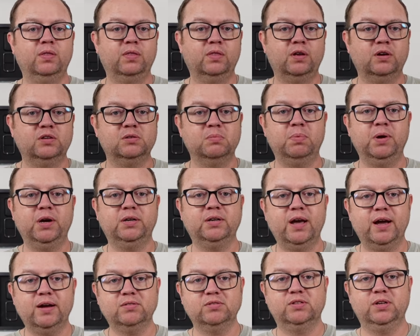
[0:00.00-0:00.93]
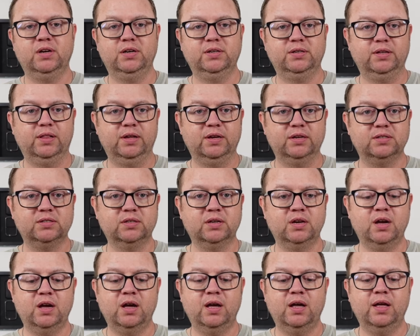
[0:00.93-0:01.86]
There's a big downside to this.
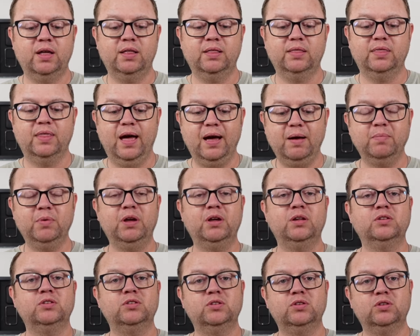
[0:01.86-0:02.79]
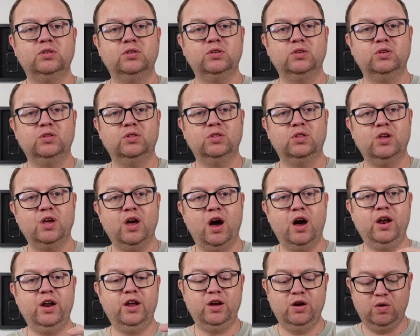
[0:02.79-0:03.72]
That means the
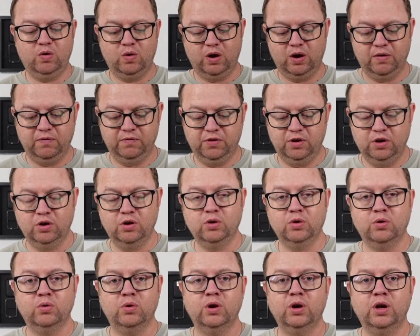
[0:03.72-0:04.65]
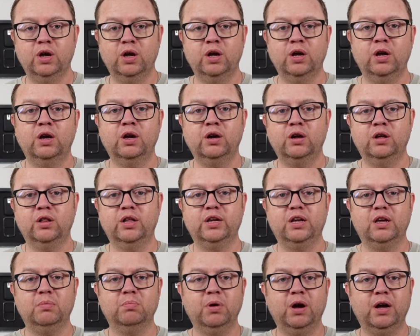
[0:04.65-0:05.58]
audio of you
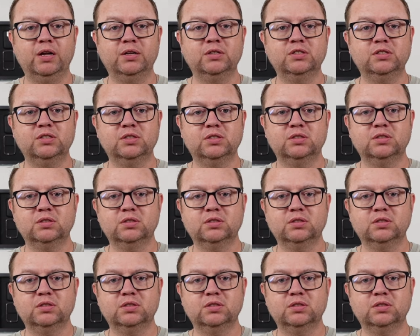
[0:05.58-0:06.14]
clicking buttons